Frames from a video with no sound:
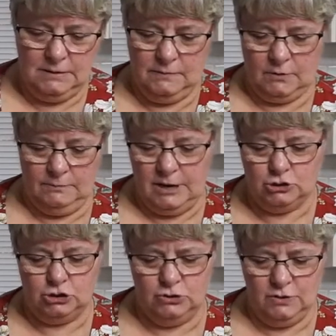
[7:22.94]
You want to make
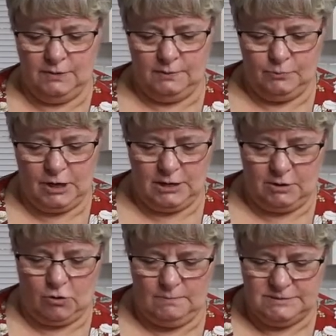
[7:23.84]
sure that the bread
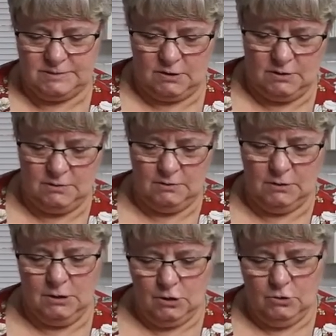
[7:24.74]
crumbs are
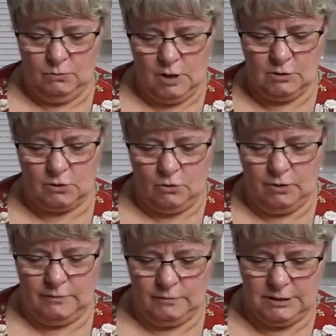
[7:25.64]
well
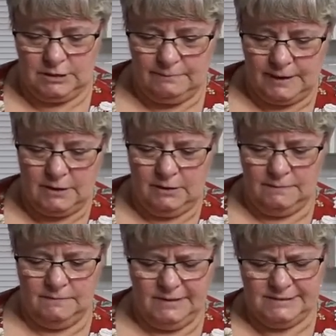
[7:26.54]
coated with the butter.
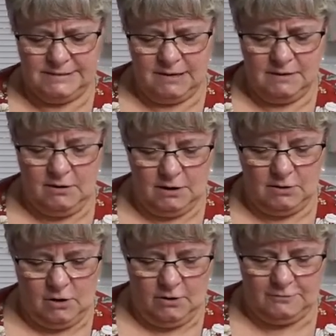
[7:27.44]
It's not
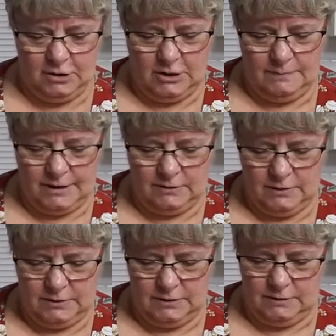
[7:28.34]
an awful lot of butter
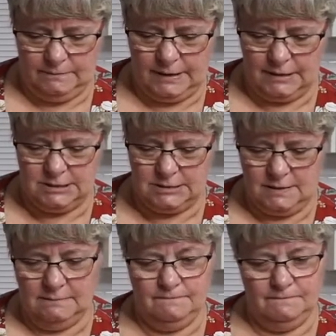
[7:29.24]
in there, but
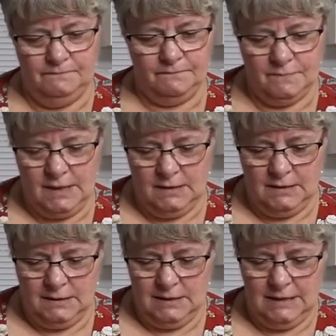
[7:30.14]
um,
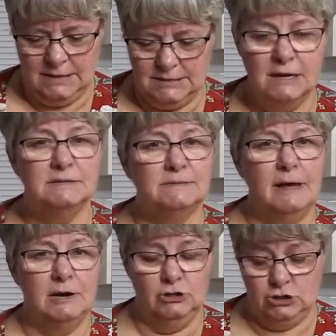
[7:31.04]
it does
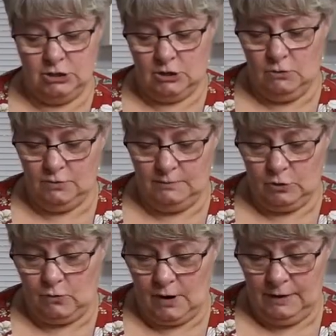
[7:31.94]
manage to coat them
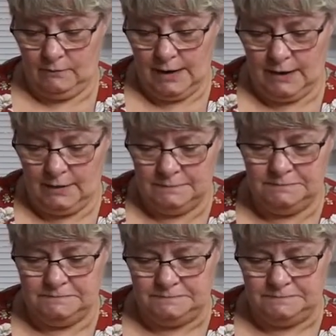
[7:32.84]
quite well.